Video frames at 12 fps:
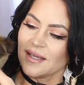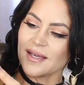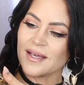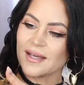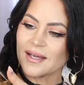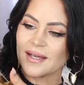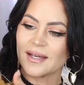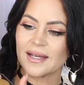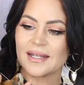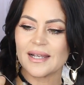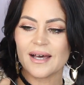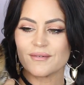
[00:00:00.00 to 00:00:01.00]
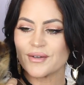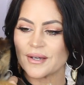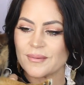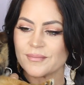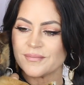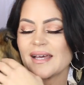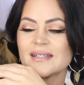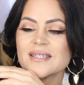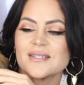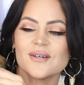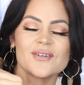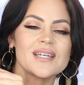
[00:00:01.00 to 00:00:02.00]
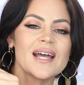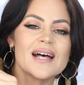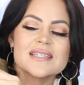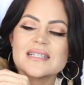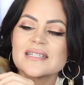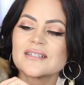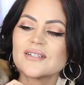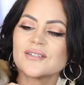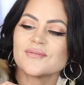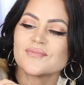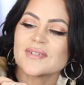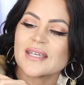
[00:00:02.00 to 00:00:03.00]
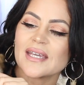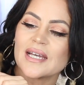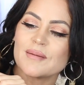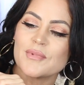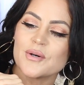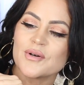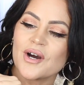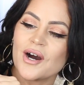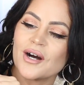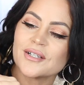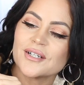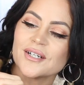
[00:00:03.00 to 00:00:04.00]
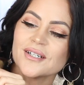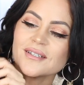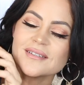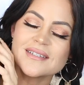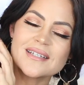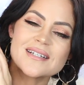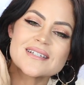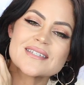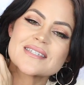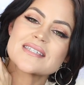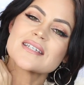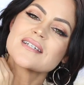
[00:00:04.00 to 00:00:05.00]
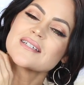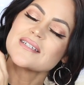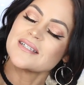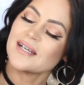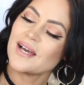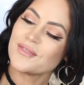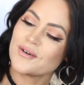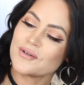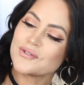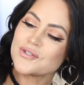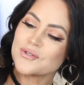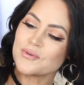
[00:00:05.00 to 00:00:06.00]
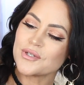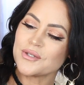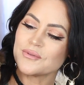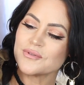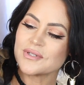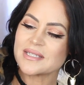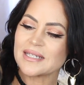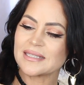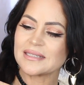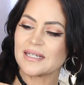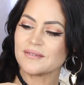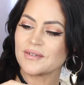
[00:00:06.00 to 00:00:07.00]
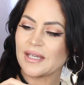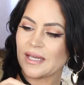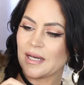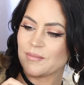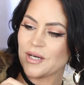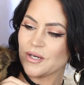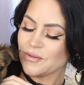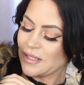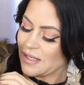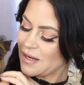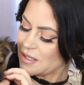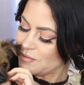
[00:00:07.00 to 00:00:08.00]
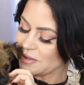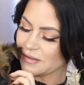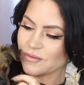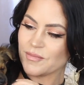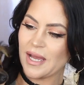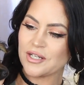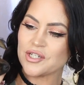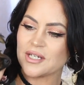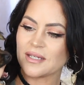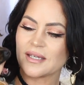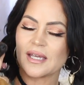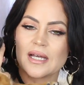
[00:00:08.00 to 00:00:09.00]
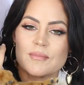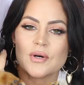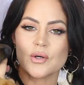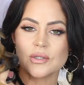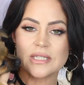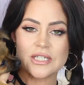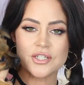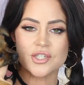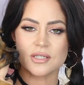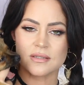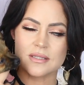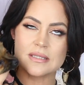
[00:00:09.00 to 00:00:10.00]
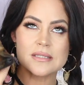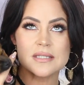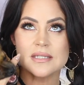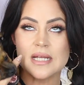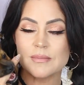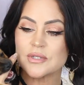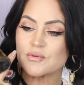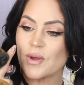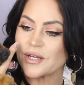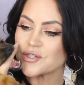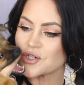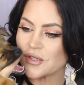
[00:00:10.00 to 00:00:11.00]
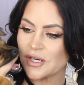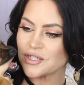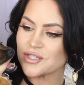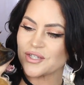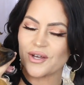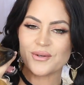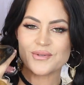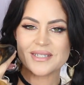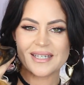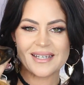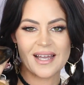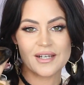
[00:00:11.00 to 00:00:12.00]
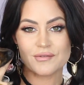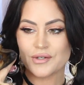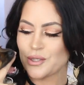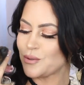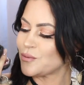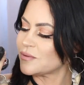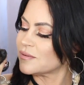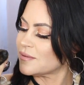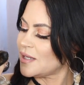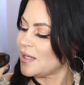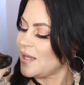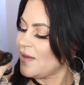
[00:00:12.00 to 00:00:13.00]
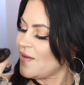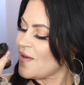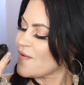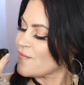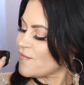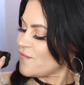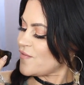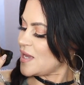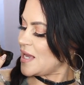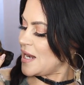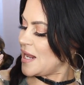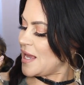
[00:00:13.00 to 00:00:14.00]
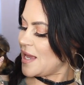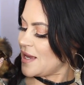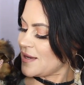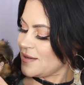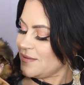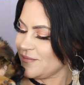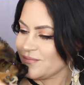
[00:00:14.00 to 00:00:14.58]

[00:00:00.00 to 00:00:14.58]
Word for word: I love him. And so he has a little camo collar that is, I thought it was so cute because I love camo, and I got him a little matching camo leash, and since his name is Ranger, I just thought it was like kind of cute and fitting.